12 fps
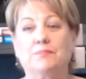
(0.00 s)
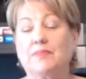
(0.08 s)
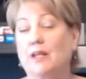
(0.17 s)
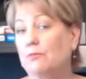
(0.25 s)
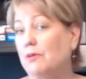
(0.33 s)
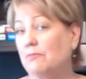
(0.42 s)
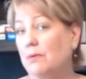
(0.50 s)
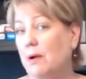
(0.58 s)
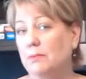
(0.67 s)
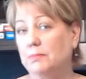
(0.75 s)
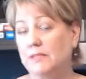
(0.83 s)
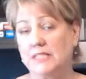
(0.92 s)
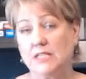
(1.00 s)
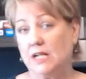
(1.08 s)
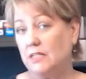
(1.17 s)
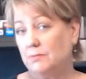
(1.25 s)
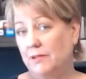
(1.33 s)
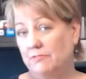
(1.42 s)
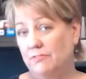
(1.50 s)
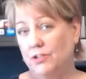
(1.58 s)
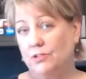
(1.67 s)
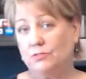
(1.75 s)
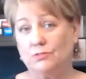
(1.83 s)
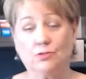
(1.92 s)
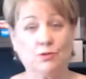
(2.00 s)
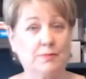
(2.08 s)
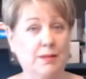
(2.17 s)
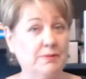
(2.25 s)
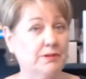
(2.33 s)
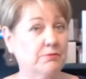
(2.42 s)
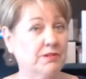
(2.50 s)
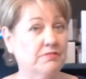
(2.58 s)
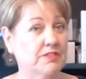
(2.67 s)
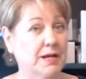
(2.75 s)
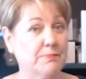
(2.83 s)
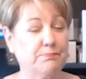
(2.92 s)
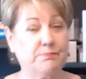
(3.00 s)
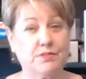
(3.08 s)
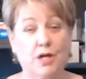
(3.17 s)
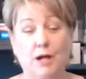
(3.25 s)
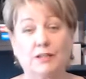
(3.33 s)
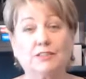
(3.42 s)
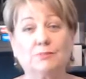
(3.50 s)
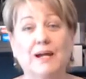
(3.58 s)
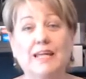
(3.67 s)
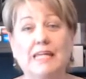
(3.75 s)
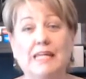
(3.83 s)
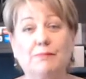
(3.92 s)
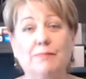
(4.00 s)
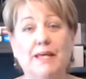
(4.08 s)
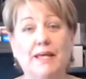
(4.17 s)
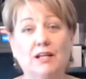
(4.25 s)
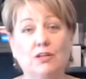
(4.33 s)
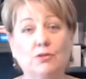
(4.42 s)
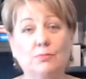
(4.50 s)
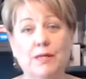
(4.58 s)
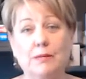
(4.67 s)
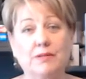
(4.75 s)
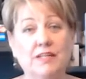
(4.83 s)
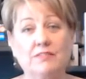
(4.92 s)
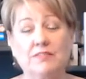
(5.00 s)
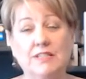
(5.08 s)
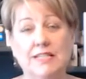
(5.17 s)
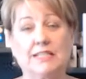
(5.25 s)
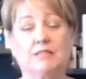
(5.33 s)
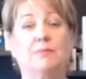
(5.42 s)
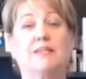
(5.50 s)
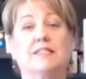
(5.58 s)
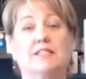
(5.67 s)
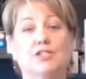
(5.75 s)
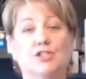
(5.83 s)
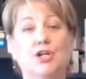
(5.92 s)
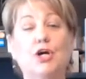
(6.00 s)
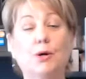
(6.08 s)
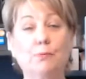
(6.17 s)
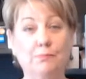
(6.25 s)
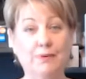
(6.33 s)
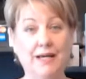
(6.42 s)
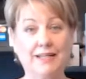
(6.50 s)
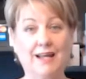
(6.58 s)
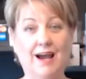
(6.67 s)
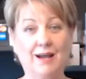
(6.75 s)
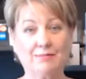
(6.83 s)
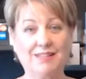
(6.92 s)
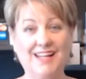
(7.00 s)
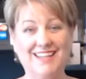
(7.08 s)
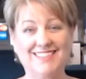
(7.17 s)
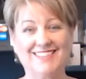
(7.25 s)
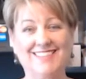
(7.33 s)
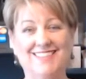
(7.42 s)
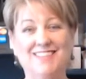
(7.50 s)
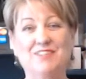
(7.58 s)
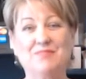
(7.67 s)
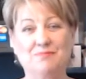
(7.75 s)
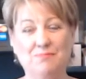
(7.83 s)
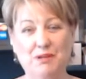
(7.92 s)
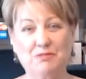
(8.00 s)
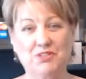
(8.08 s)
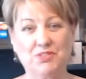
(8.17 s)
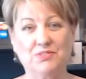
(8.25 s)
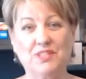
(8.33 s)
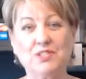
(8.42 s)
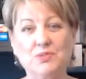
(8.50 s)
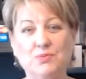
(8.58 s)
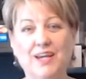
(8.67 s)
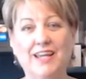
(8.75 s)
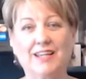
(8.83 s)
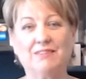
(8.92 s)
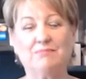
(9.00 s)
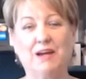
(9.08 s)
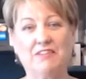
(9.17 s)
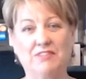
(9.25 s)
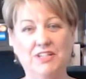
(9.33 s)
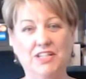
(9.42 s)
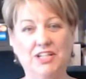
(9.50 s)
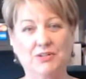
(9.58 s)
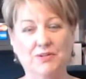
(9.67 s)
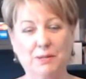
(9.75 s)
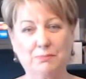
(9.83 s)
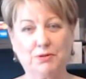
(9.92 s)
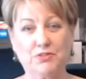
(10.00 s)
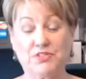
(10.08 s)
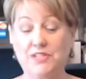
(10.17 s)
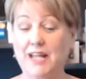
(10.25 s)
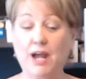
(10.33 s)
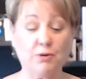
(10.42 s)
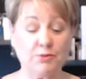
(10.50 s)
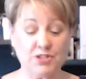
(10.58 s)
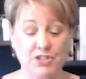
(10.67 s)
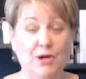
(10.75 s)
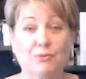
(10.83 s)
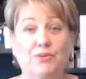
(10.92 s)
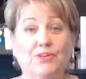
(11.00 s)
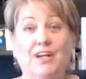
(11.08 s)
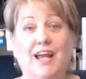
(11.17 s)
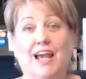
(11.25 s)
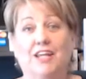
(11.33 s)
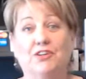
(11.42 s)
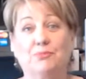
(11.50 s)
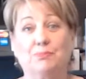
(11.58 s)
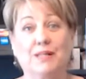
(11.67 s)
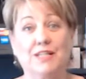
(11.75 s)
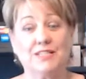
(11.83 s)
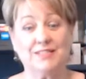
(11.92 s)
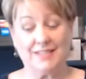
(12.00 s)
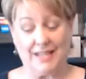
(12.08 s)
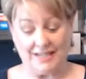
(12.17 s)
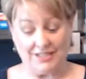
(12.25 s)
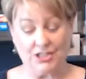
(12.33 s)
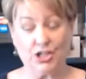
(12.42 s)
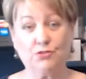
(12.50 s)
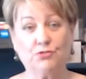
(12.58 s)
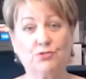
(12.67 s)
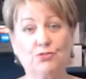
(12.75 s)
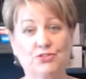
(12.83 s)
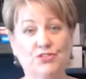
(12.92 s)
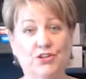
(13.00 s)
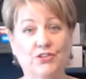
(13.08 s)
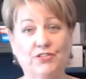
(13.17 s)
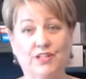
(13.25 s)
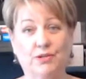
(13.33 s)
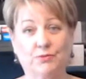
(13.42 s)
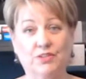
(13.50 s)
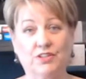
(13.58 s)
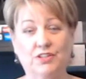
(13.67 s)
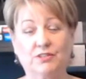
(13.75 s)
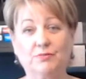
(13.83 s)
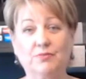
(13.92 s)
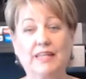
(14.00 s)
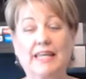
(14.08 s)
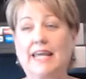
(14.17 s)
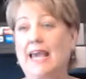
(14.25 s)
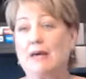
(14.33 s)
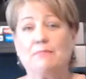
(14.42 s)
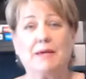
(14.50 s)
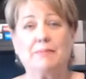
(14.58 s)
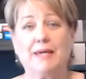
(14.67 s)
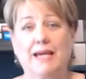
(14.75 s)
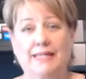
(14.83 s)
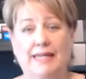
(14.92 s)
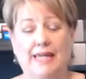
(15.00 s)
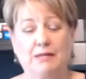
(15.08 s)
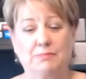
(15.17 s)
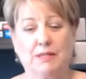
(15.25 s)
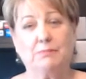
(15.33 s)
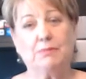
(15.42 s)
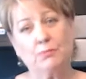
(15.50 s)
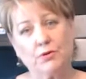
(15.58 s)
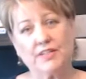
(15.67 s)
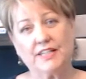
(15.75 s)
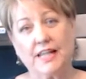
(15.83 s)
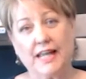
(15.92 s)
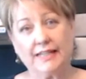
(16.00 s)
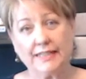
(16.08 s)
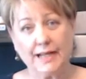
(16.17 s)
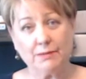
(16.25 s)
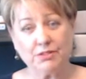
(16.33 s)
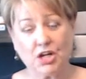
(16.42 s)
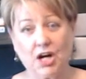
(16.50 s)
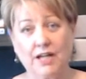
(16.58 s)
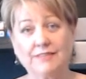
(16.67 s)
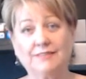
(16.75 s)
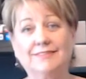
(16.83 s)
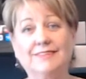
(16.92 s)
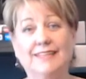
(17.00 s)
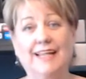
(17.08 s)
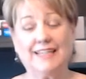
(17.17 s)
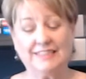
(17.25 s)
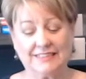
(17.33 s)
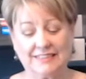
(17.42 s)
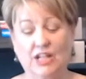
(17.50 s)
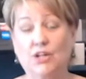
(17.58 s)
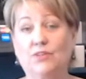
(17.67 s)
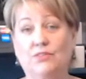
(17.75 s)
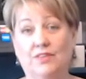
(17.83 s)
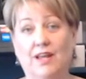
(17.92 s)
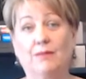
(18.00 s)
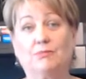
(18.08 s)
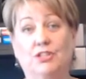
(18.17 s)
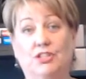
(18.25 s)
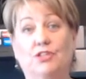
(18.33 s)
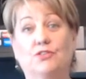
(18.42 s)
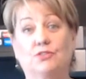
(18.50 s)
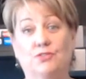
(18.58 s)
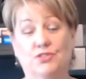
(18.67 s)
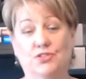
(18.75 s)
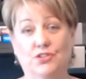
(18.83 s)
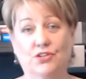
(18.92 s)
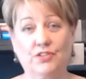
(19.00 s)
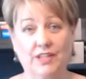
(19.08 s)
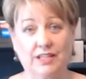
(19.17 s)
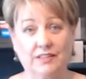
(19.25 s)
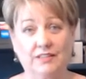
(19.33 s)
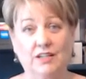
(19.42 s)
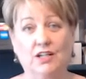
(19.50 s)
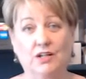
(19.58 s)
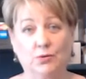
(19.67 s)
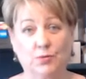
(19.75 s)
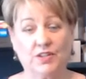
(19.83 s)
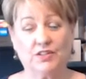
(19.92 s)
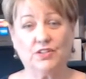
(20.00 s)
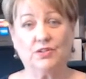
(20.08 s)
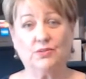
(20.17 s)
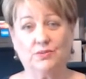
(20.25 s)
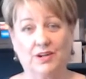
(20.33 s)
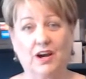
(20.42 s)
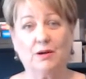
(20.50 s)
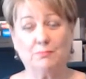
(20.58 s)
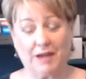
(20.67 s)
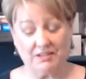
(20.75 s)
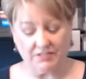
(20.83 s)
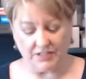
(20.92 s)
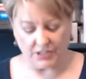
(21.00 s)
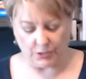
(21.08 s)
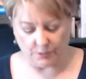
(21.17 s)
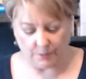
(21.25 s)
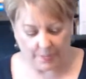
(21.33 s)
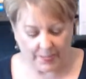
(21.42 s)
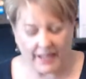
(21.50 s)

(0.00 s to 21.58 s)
We've probably talked by phone, or maybe we've talked by email, or maybe even text message. But I'm glad to meet with you this way by video in person. Now, I wish I were at your place to go through your starter kit with you, and maybe I can be, but more than likely I'm not. And so I'm going to go through the starter kit with you by video.